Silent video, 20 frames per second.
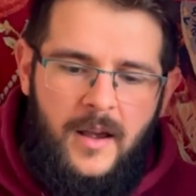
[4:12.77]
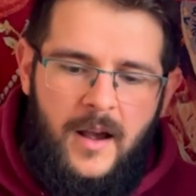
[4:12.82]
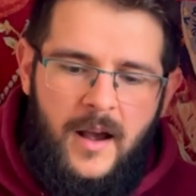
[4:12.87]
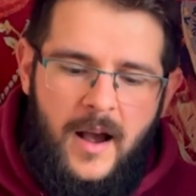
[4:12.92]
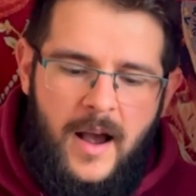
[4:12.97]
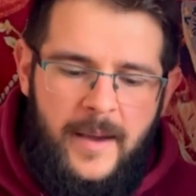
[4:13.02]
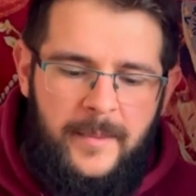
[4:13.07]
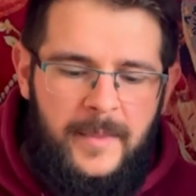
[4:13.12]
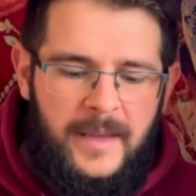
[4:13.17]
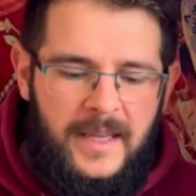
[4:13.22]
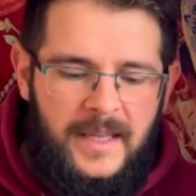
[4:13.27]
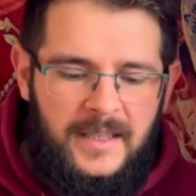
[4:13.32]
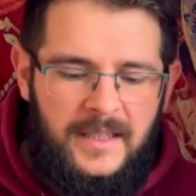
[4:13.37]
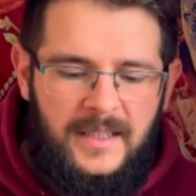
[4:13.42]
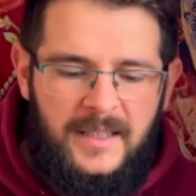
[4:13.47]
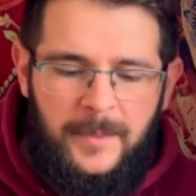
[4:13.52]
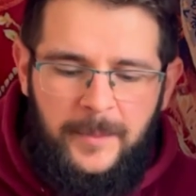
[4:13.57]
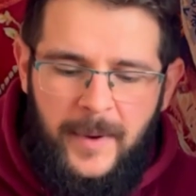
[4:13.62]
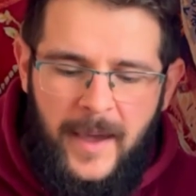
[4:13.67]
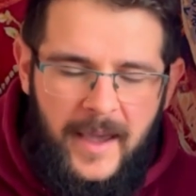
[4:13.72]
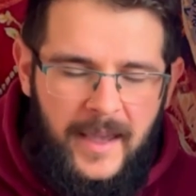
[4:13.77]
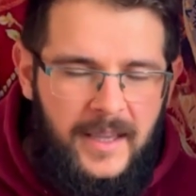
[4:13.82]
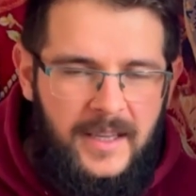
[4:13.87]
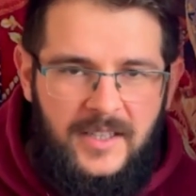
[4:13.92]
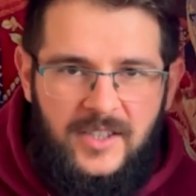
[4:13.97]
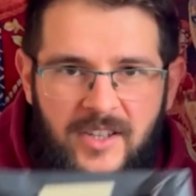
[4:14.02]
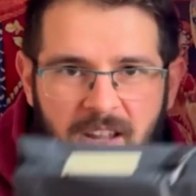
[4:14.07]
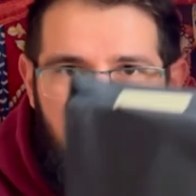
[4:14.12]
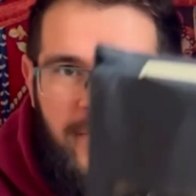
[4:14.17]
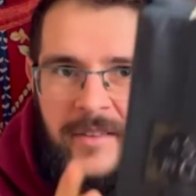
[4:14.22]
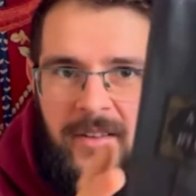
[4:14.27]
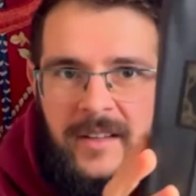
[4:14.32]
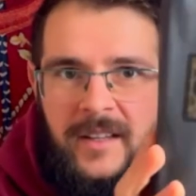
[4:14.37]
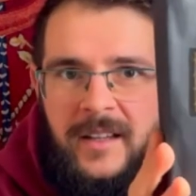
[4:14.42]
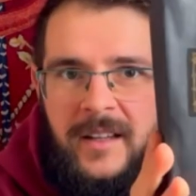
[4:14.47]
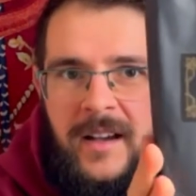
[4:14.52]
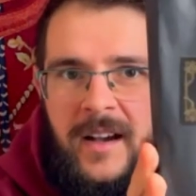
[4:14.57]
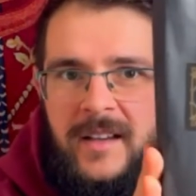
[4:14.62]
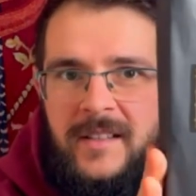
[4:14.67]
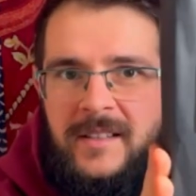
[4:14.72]
I mean, the package, everything,
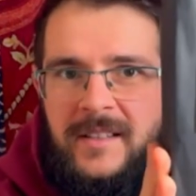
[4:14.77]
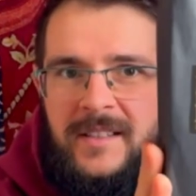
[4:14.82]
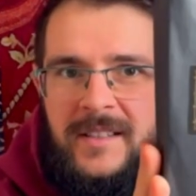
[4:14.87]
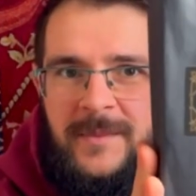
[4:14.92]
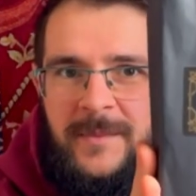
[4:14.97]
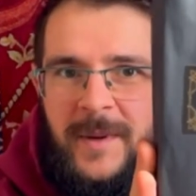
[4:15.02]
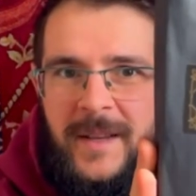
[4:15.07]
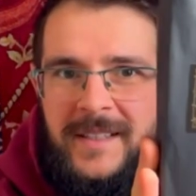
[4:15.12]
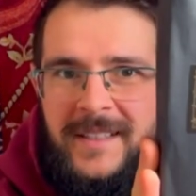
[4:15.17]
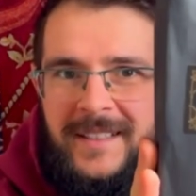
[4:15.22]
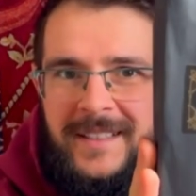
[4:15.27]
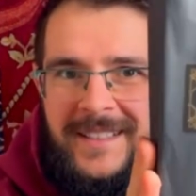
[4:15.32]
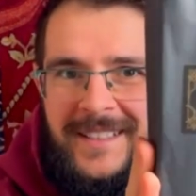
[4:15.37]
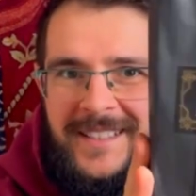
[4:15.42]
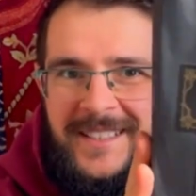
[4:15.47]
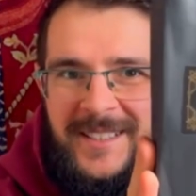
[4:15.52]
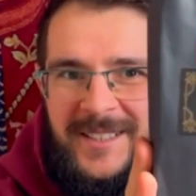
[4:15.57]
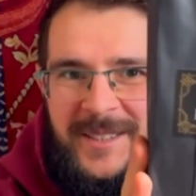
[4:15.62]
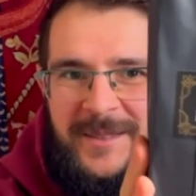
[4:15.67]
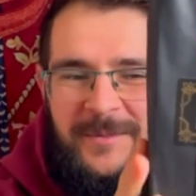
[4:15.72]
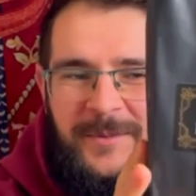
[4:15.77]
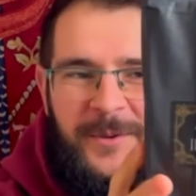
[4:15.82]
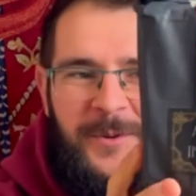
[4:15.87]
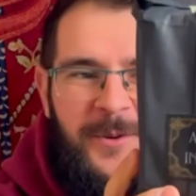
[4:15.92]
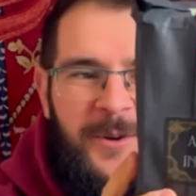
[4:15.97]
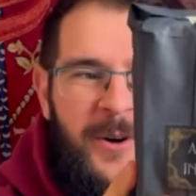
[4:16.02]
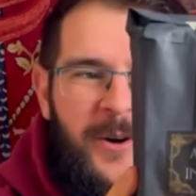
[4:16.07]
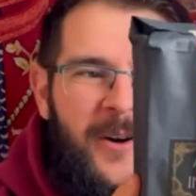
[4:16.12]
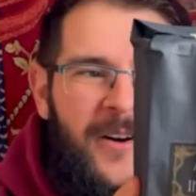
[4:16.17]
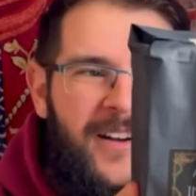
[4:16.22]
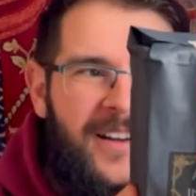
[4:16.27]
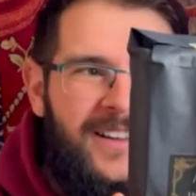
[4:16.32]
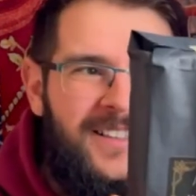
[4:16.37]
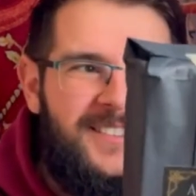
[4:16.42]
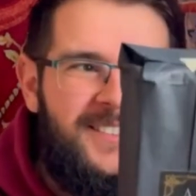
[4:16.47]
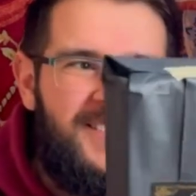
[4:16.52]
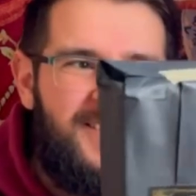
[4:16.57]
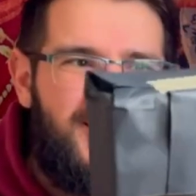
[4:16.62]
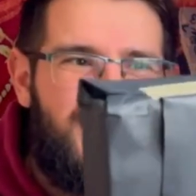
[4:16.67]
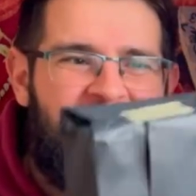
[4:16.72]
guys, it's amazing. This is the book. Oh,
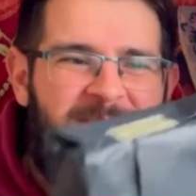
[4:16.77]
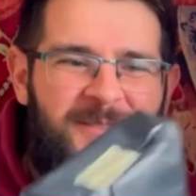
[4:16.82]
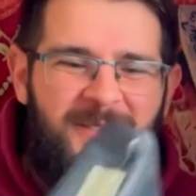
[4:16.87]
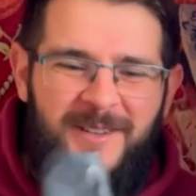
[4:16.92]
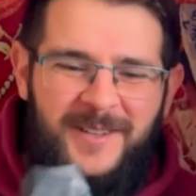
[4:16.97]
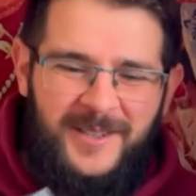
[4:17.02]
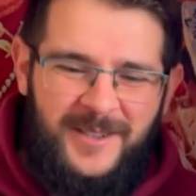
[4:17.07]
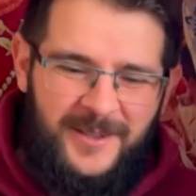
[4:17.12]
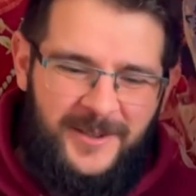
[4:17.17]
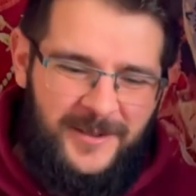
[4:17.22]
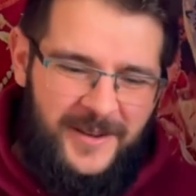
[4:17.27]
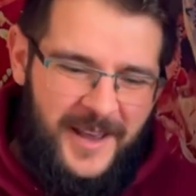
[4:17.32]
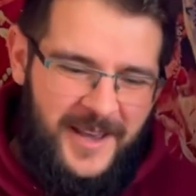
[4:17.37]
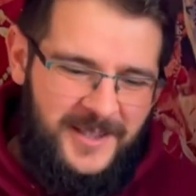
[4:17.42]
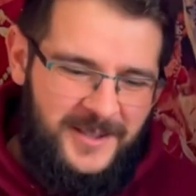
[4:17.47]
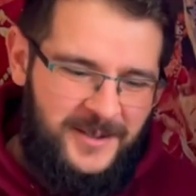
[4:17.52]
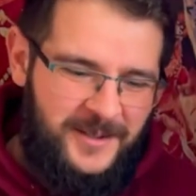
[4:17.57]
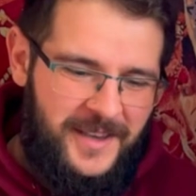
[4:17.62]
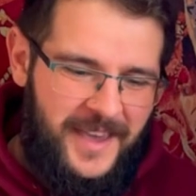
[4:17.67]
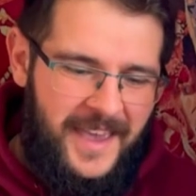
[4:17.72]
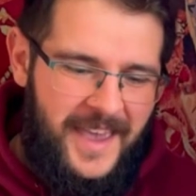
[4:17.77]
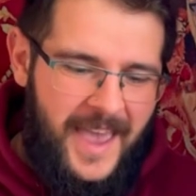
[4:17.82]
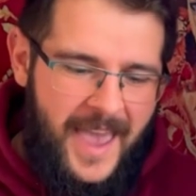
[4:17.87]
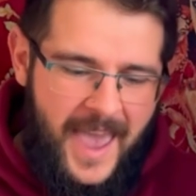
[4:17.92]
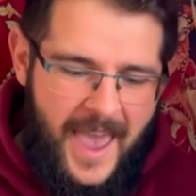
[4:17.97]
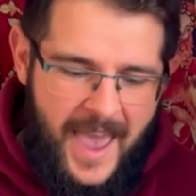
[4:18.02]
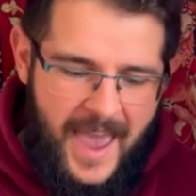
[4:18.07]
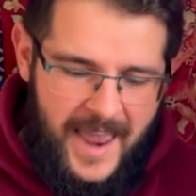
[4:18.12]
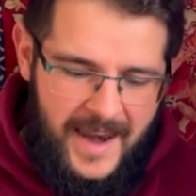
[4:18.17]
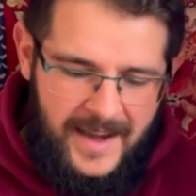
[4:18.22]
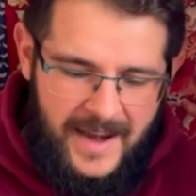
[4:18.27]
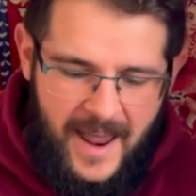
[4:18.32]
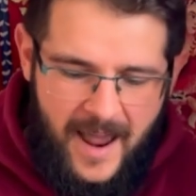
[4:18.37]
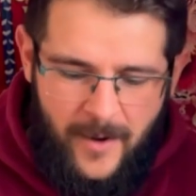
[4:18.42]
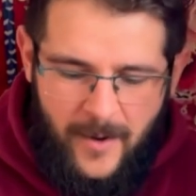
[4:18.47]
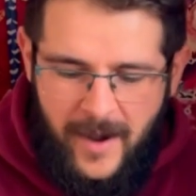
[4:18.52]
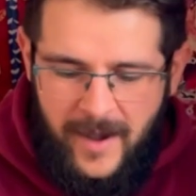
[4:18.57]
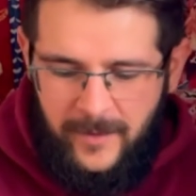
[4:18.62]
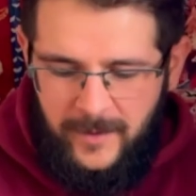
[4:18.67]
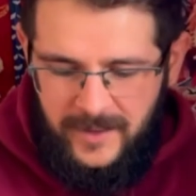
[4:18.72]
it feels so nice. Okay, and now
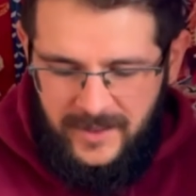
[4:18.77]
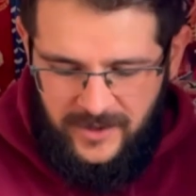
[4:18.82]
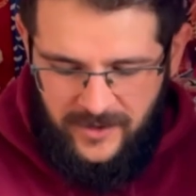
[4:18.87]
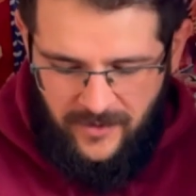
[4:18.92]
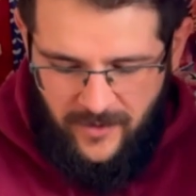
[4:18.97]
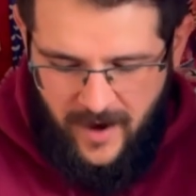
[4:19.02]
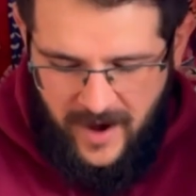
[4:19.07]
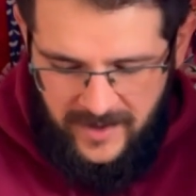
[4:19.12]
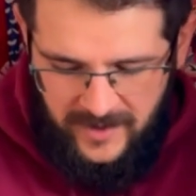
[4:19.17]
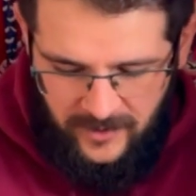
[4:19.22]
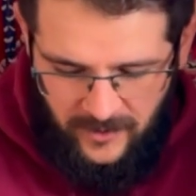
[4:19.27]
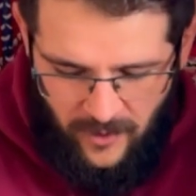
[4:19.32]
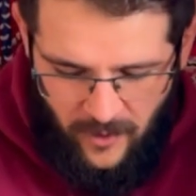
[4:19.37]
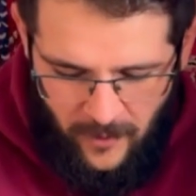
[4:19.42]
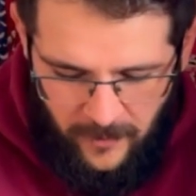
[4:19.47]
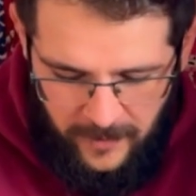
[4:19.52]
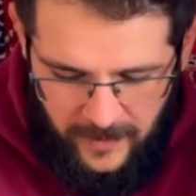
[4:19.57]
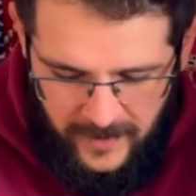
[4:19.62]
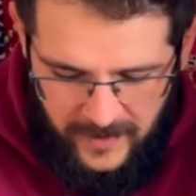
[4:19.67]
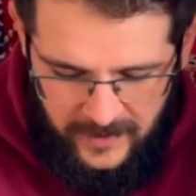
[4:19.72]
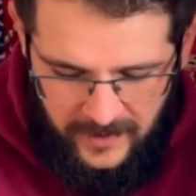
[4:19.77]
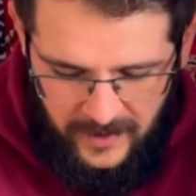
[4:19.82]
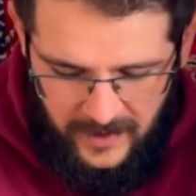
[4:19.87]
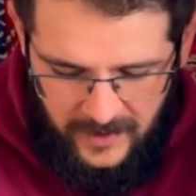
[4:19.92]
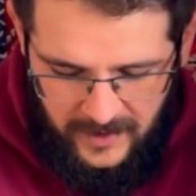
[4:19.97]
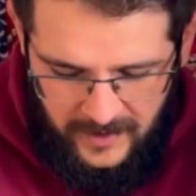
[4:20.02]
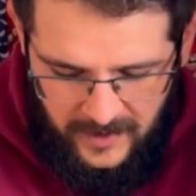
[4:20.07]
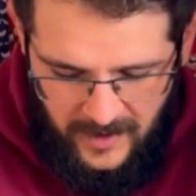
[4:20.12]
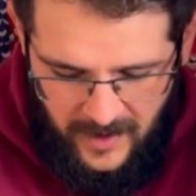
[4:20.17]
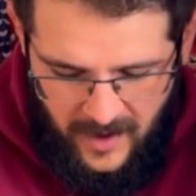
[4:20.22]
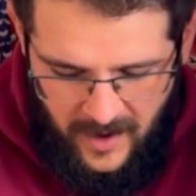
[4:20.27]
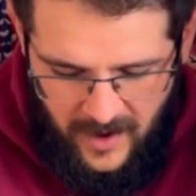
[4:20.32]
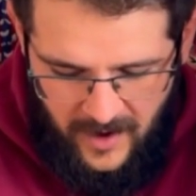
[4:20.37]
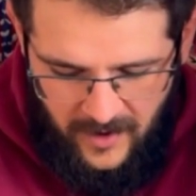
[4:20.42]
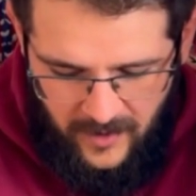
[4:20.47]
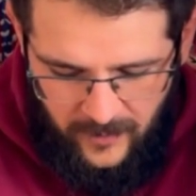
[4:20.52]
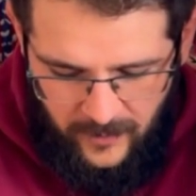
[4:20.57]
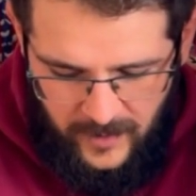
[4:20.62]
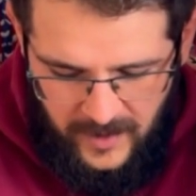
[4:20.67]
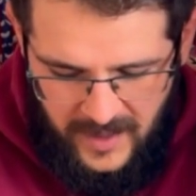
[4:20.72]
I will try to open it
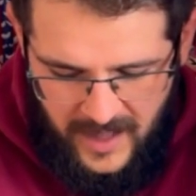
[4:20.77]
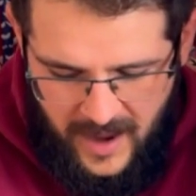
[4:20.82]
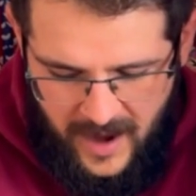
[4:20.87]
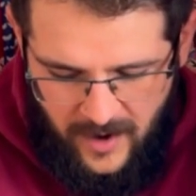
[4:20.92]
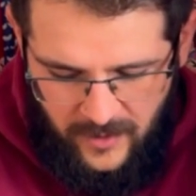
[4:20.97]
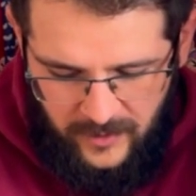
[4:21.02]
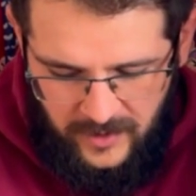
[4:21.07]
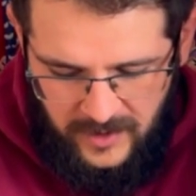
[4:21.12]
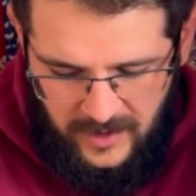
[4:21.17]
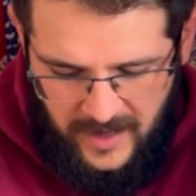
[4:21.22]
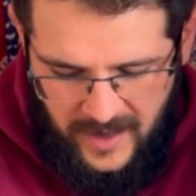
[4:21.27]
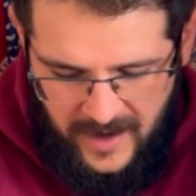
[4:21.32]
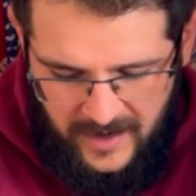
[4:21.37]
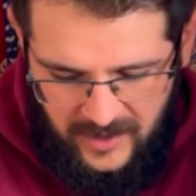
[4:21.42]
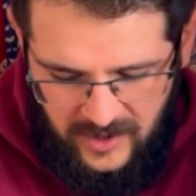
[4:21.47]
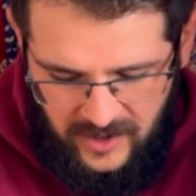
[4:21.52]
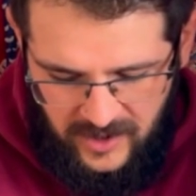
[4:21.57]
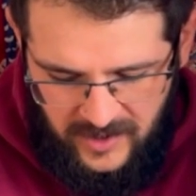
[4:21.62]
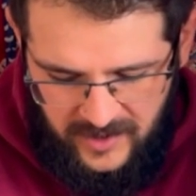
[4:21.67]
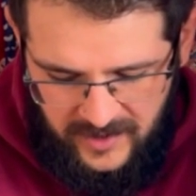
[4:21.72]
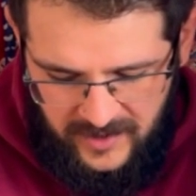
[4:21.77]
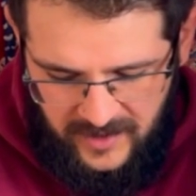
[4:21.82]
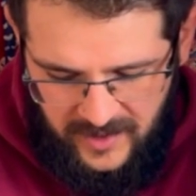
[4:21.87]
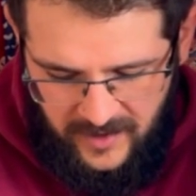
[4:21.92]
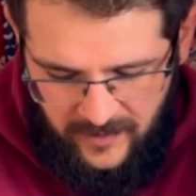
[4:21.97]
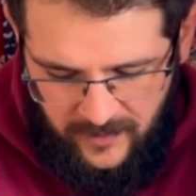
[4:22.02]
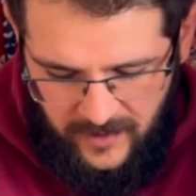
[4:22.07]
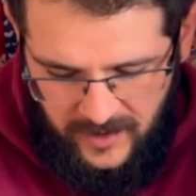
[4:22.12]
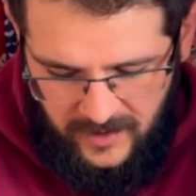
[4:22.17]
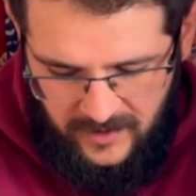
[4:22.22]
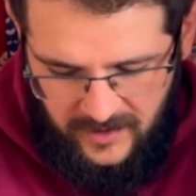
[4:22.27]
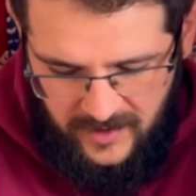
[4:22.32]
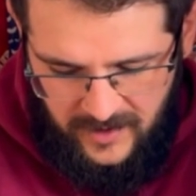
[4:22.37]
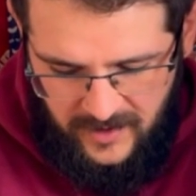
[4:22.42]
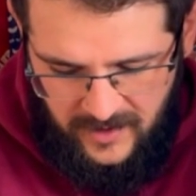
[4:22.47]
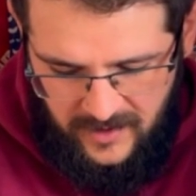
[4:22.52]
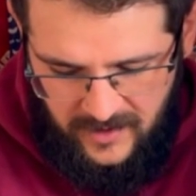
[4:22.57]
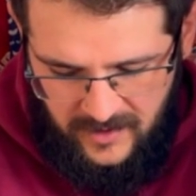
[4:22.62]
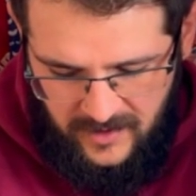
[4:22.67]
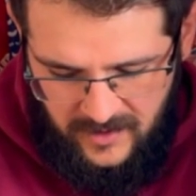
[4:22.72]
without actually tearing
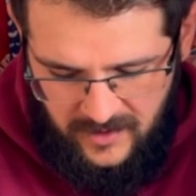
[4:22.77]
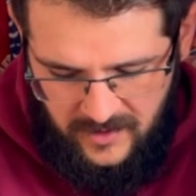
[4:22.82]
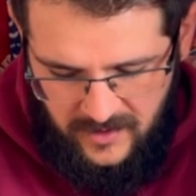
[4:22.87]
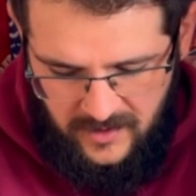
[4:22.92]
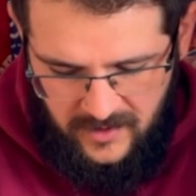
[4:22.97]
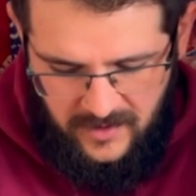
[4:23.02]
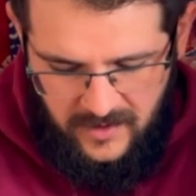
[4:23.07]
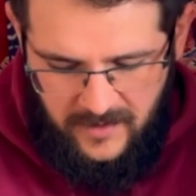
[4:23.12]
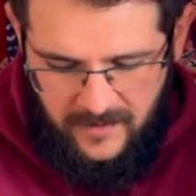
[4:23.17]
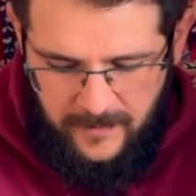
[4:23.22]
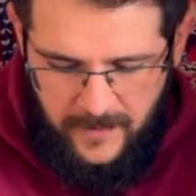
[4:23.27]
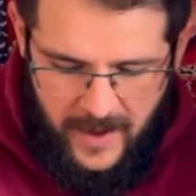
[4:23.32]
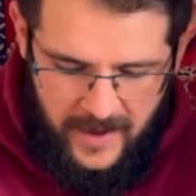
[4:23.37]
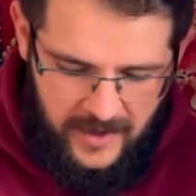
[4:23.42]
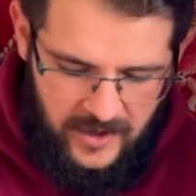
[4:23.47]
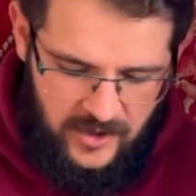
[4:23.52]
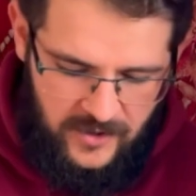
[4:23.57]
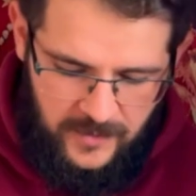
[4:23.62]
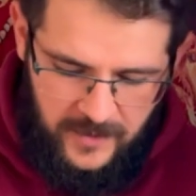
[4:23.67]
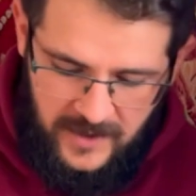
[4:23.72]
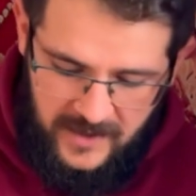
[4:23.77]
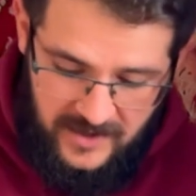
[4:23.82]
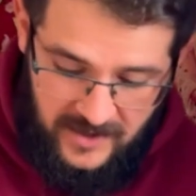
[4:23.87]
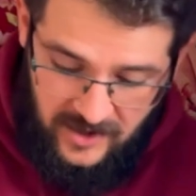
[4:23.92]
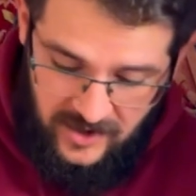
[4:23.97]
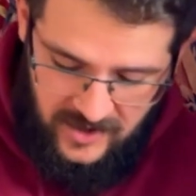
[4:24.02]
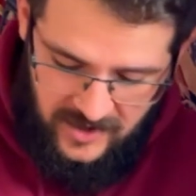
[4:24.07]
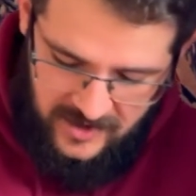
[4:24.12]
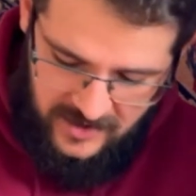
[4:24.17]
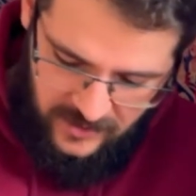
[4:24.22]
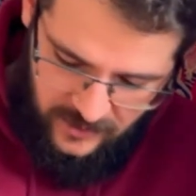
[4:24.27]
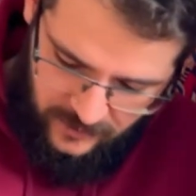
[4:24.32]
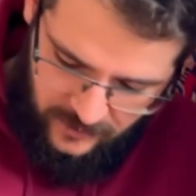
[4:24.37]
the package because it's just too